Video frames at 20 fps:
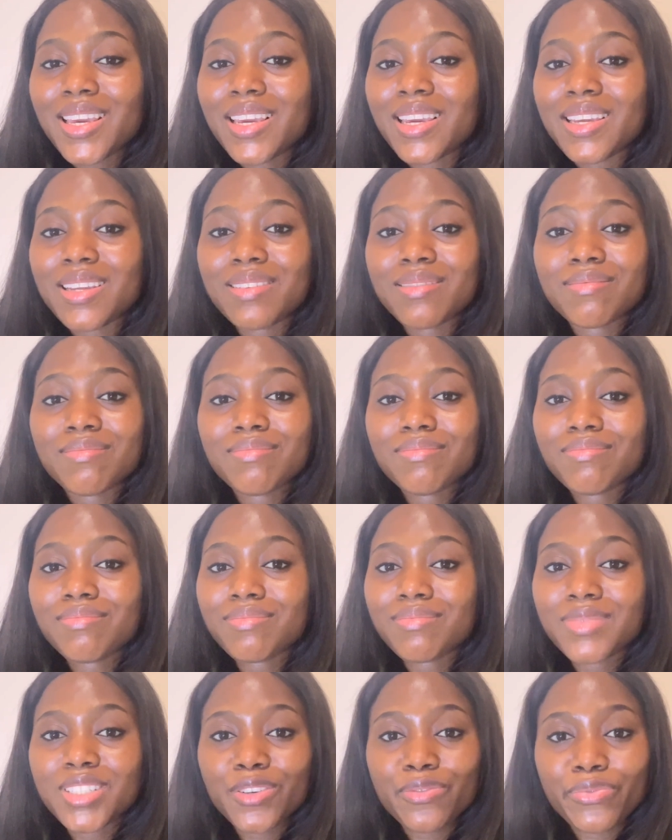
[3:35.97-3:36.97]
in
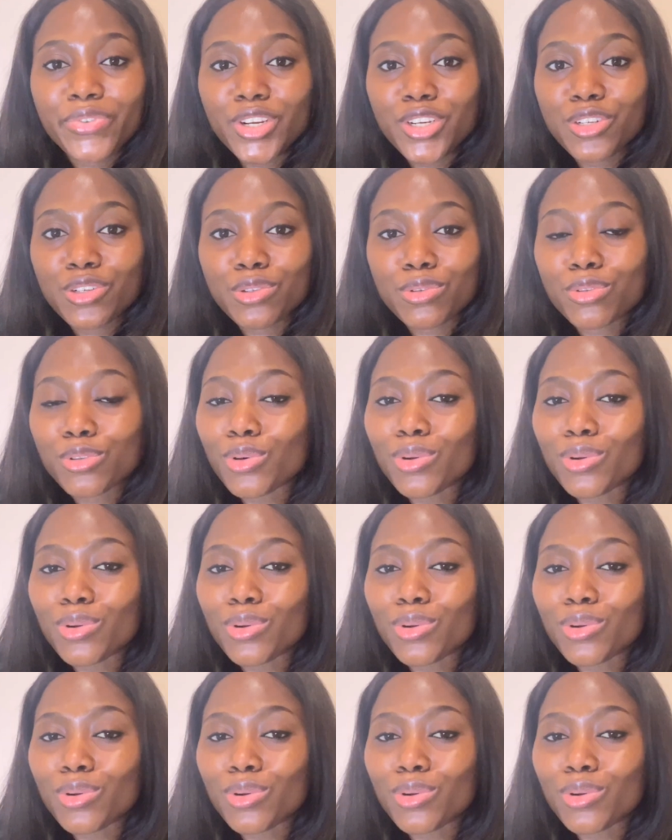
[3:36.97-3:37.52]
the video.